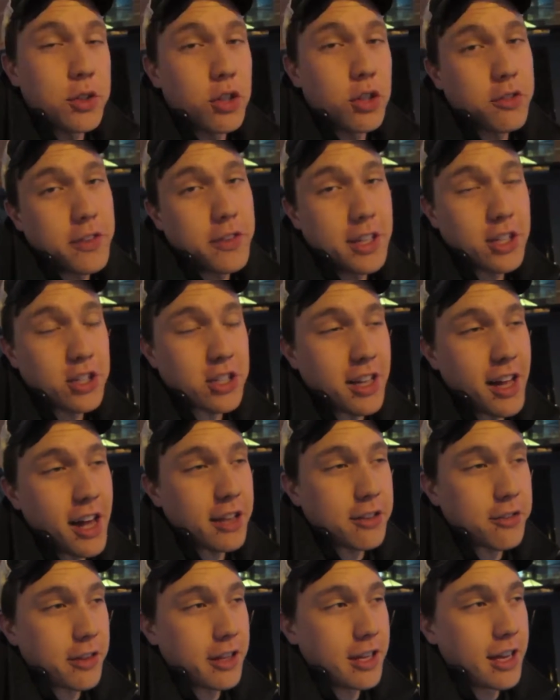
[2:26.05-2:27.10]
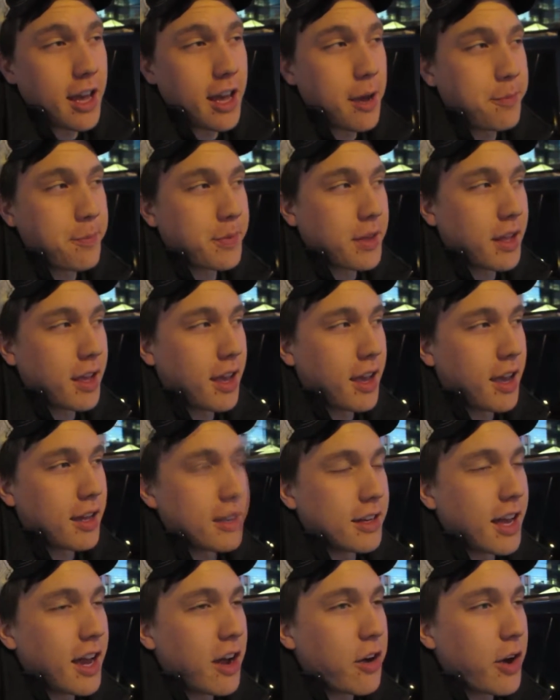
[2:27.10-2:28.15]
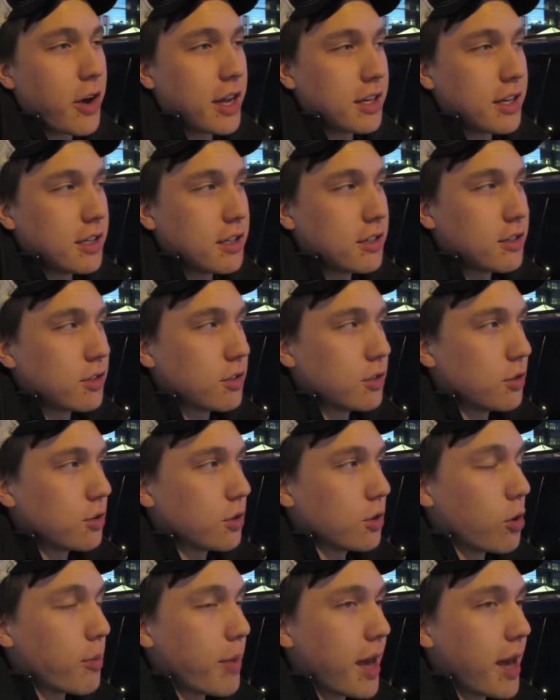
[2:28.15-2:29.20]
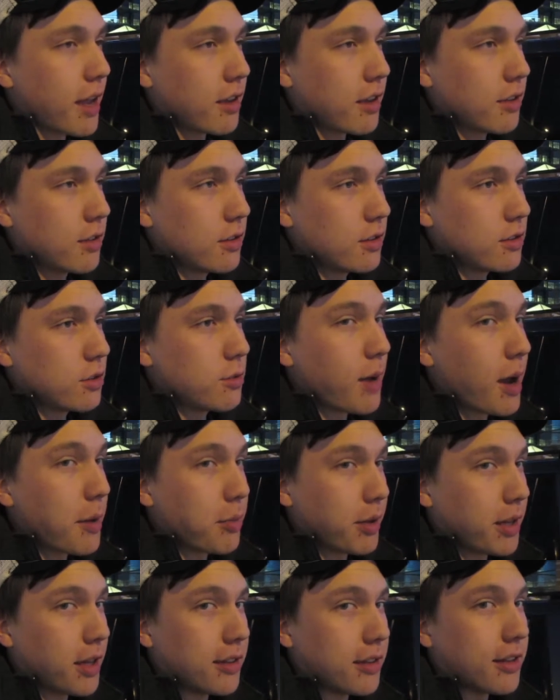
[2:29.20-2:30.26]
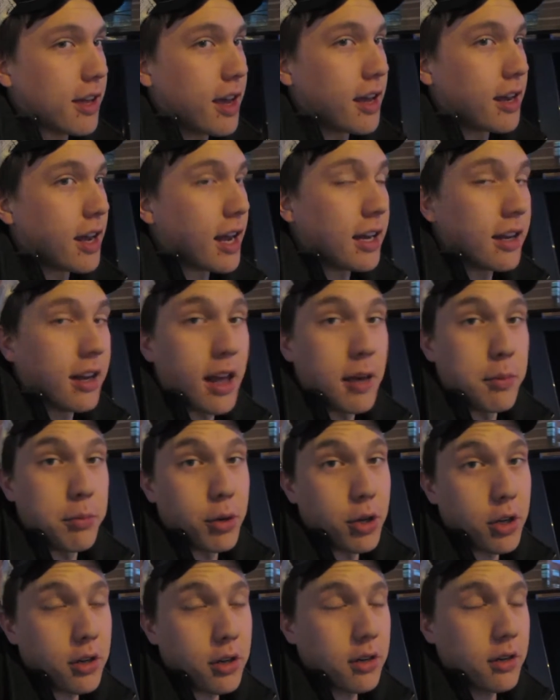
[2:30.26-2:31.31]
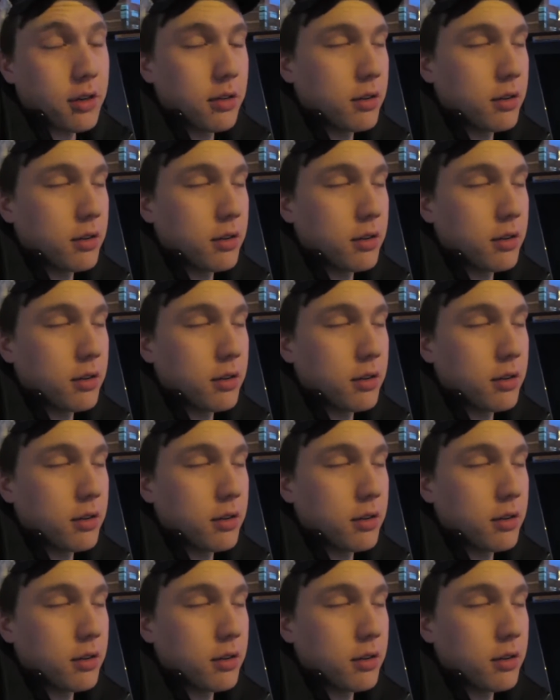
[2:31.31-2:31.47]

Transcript: just finished class for the day, and now I need to go back to my place and edit a book.